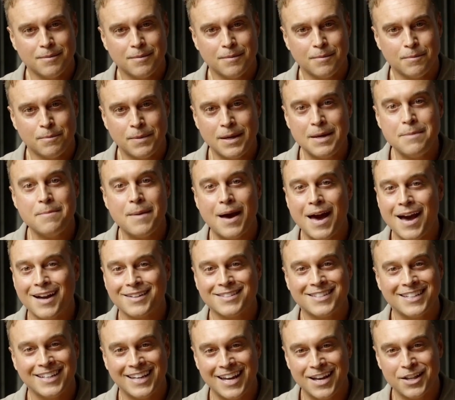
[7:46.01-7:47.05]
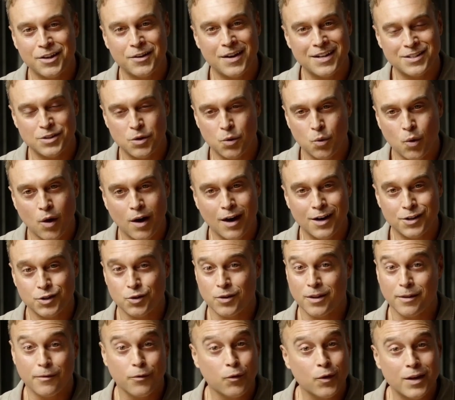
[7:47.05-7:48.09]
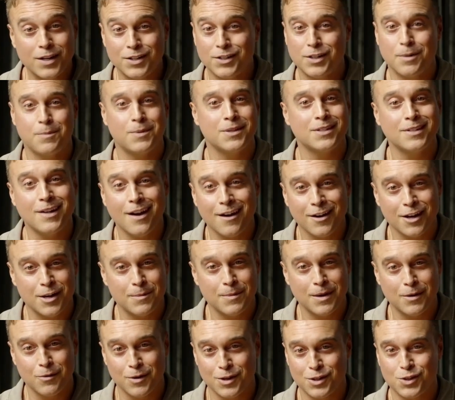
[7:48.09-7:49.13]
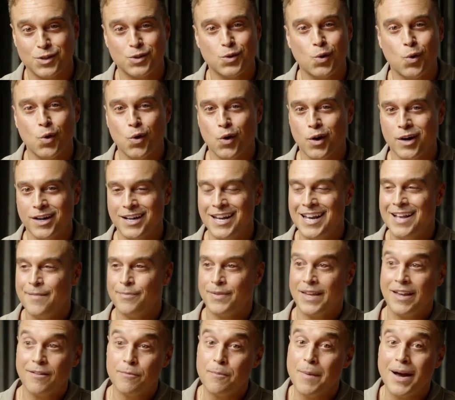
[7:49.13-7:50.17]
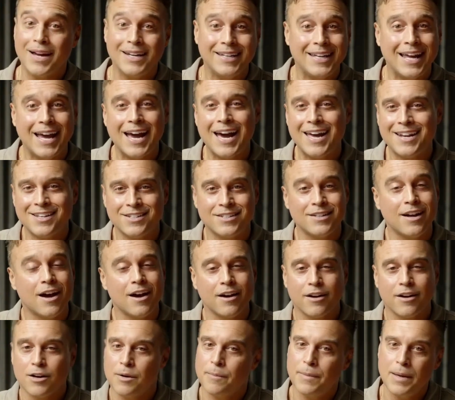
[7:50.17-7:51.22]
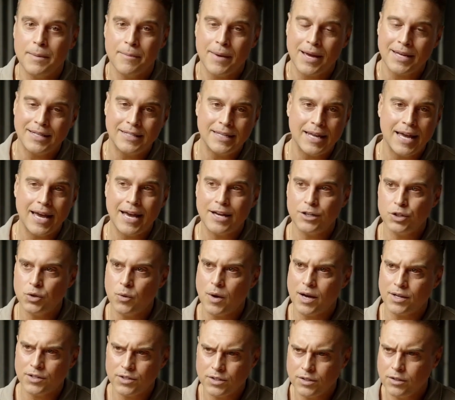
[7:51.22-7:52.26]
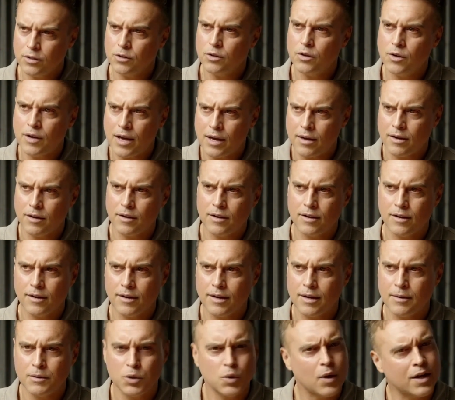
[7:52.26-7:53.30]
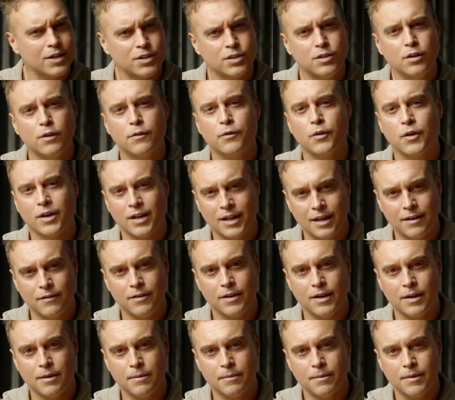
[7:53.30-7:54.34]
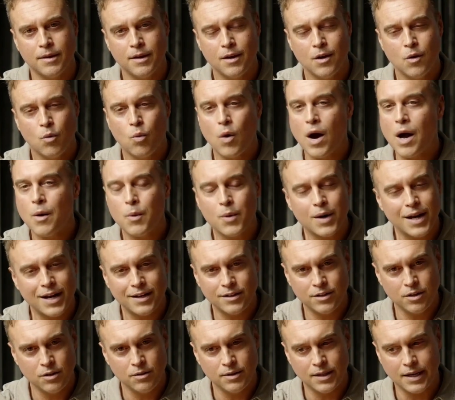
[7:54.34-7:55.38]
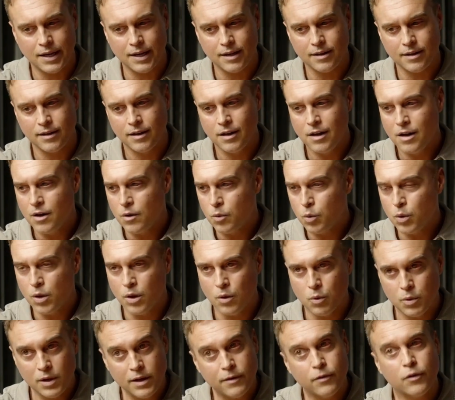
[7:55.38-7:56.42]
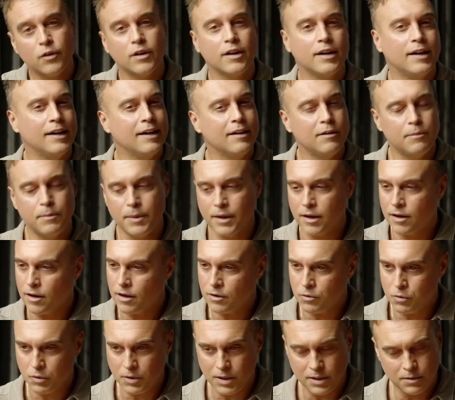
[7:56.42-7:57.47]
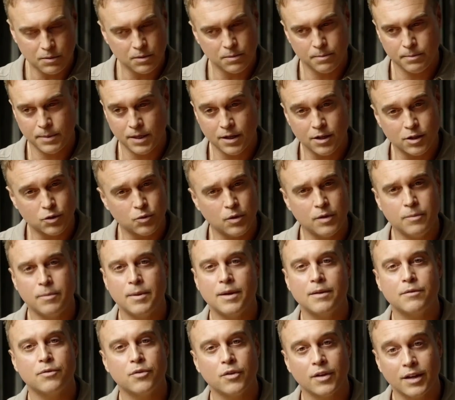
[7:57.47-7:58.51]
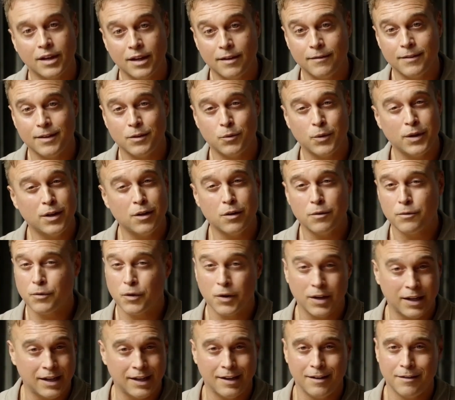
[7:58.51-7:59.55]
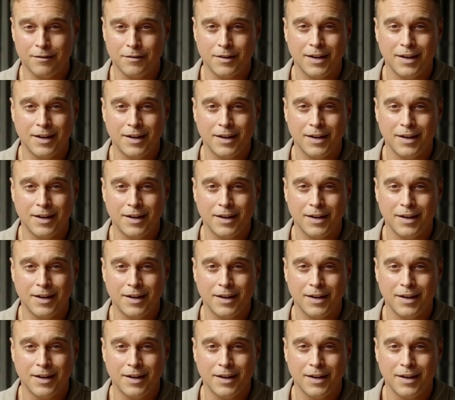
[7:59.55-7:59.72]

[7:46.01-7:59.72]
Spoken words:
be back together as it was, or the friendship is not going to be restored, if my dad is not going to be my dad, do I still forgive him? Why would I do that? Well, we forgive because we've been forgiven. We don't forgive